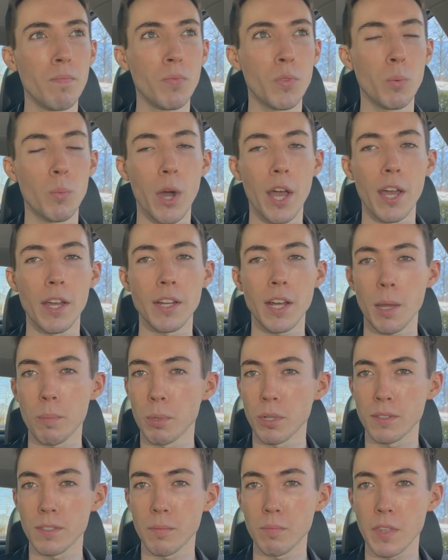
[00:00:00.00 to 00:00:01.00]
when I
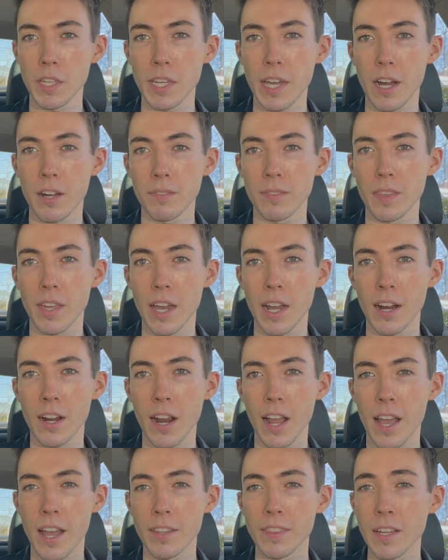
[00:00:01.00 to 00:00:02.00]
put something out
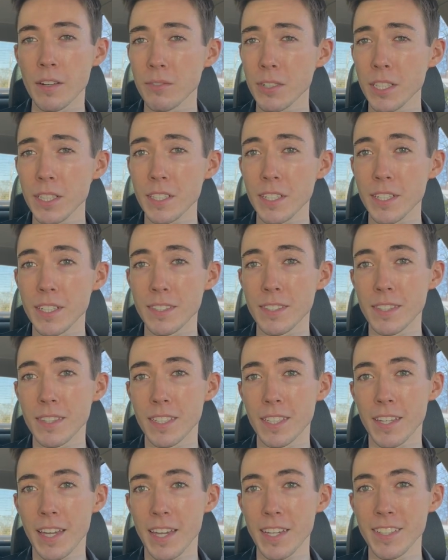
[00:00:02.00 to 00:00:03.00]
there, and that really isn't
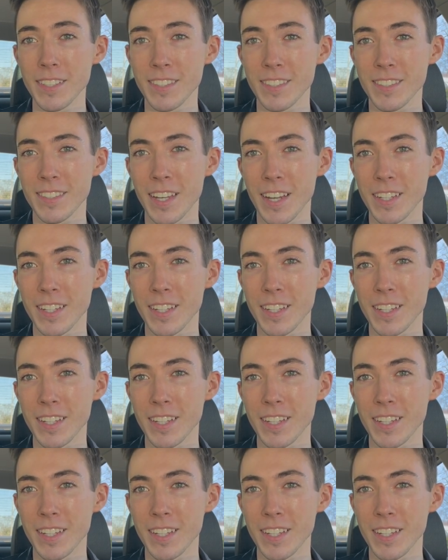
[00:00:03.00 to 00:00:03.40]
the case.